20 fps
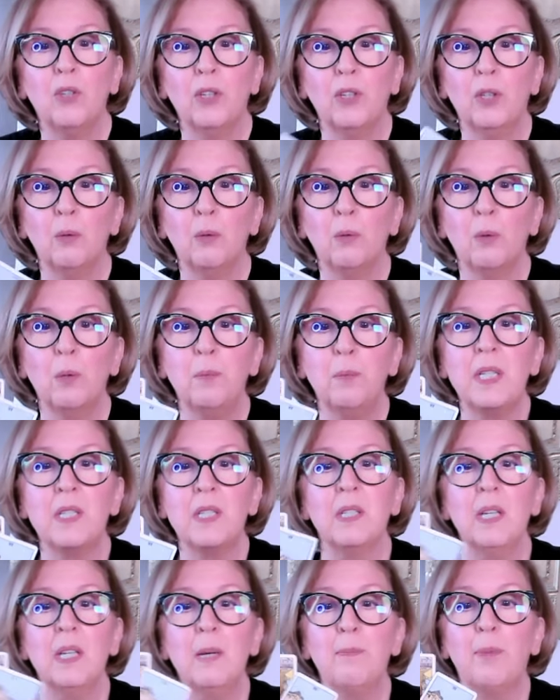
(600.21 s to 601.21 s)
took your ruby
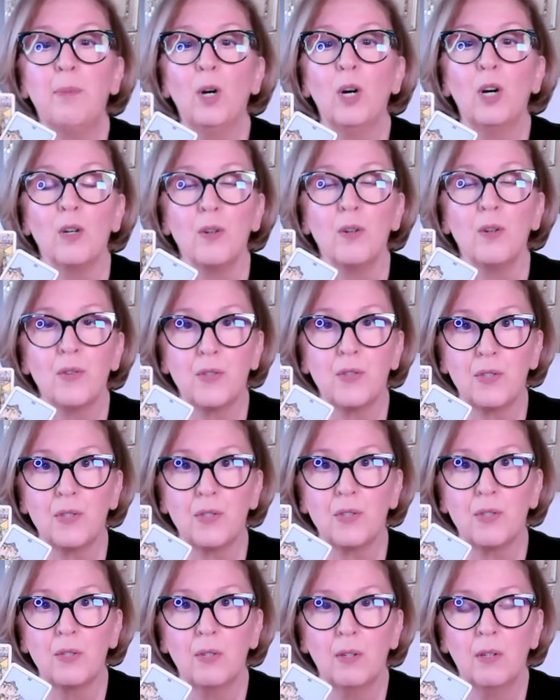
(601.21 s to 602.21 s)

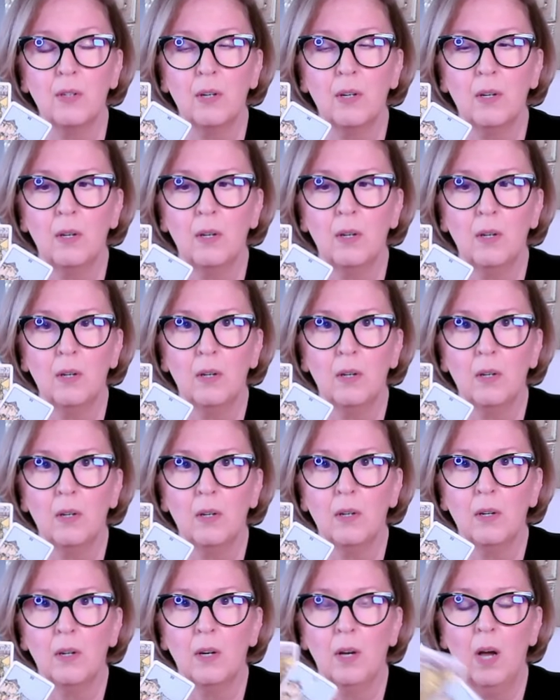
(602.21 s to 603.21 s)
slippers.
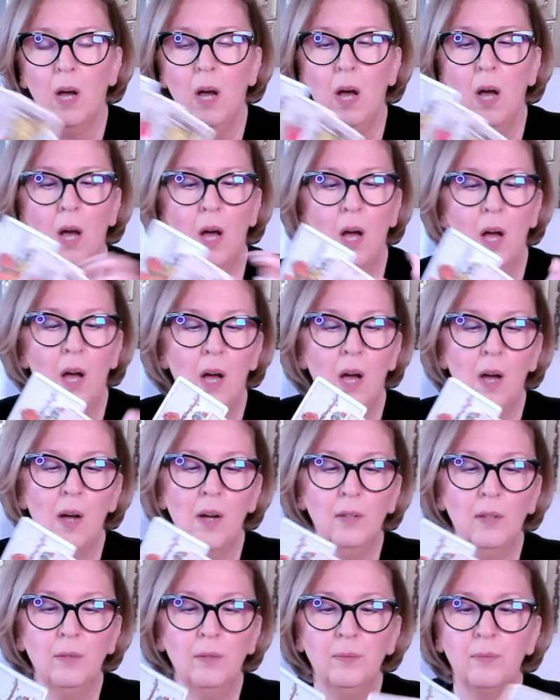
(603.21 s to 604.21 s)
Uh
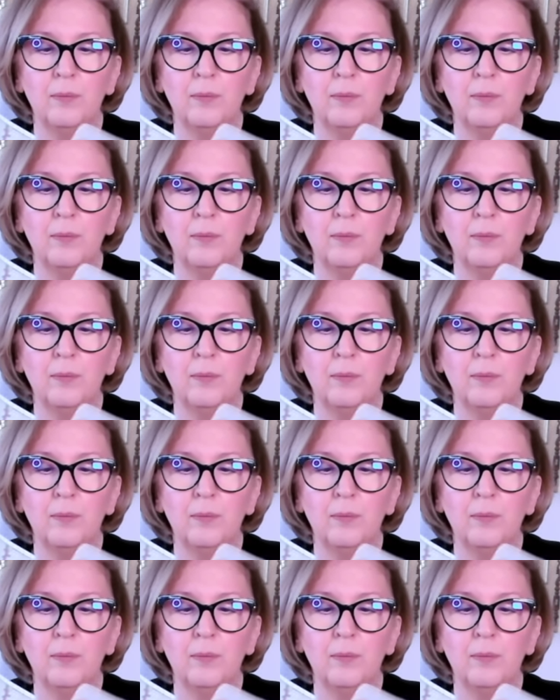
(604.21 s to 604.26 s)
huh.